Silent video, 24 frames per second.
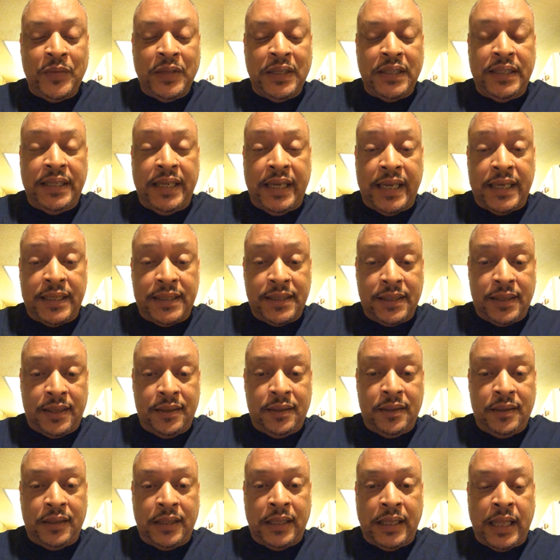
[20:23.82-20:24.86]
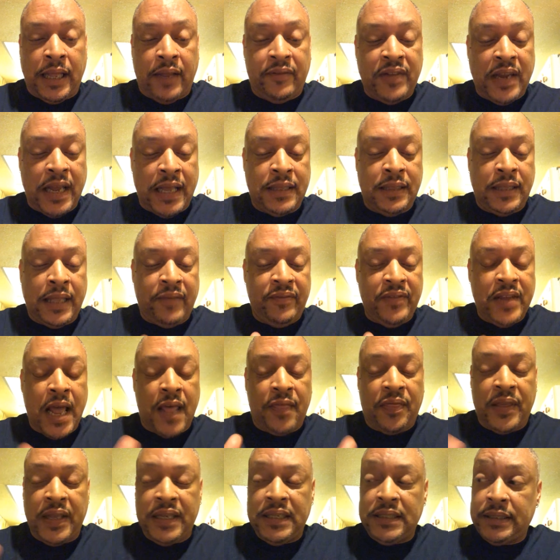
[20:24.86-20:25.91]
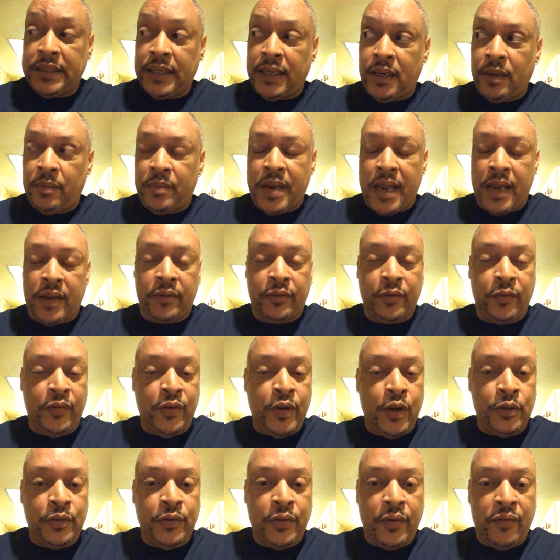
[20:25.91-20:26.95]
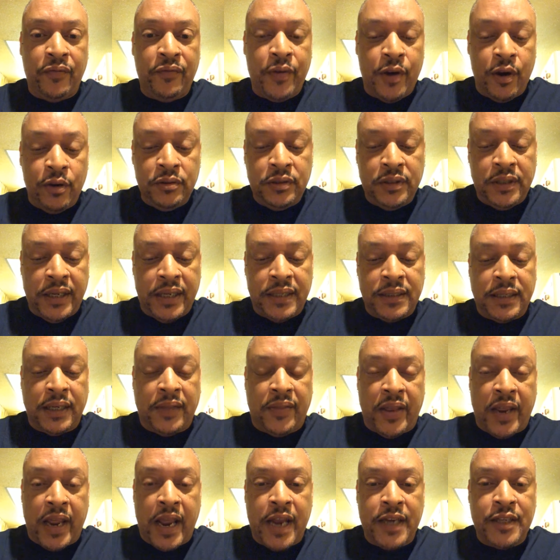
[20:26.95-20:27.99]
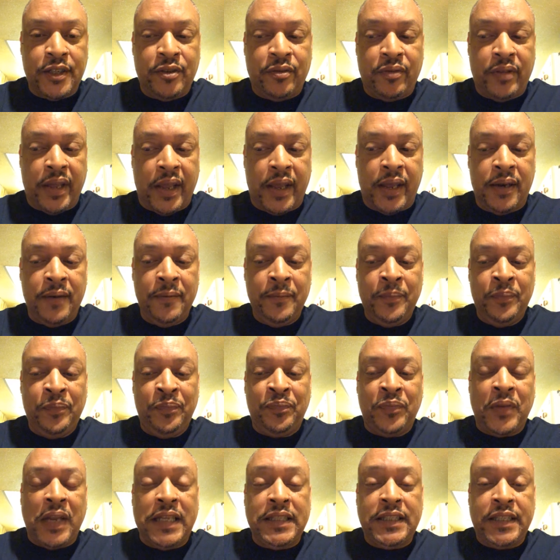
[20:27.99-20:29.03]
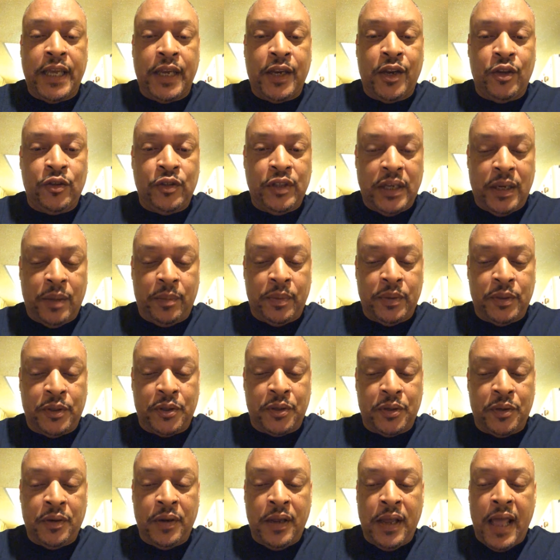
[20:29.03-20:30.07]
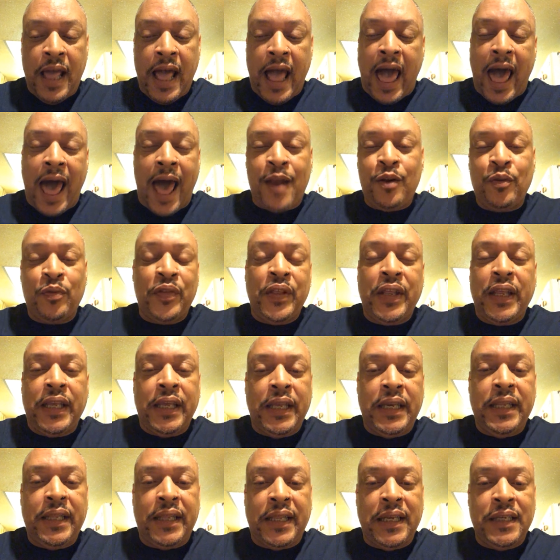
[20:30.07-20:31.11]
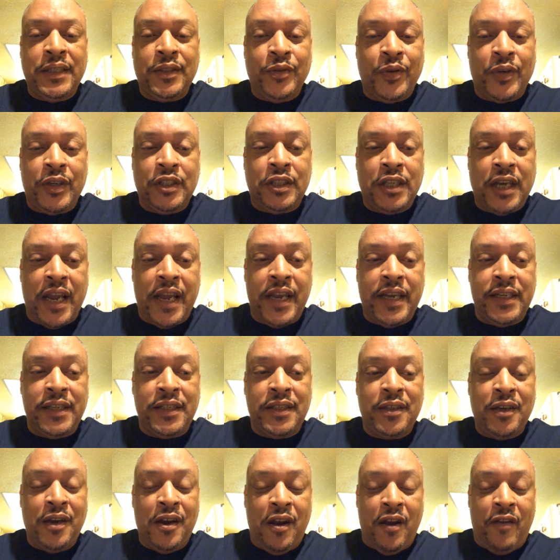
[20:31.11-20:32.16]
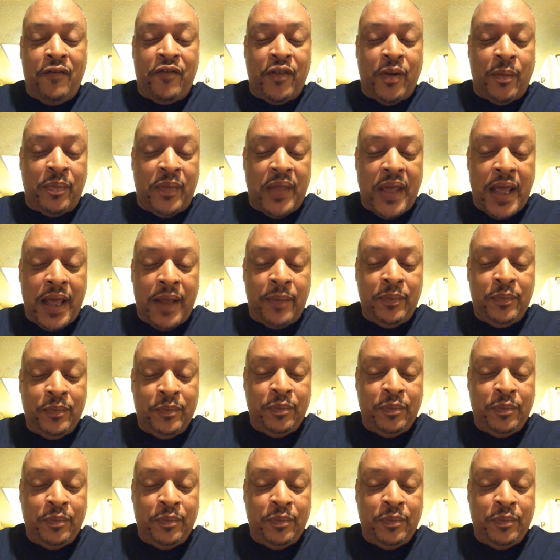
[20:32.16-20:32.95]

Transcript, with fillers: desk, they've got they've got things set up now. If you go to the first desk and they ask you that and take your temperature. I don't think anything's going to change from that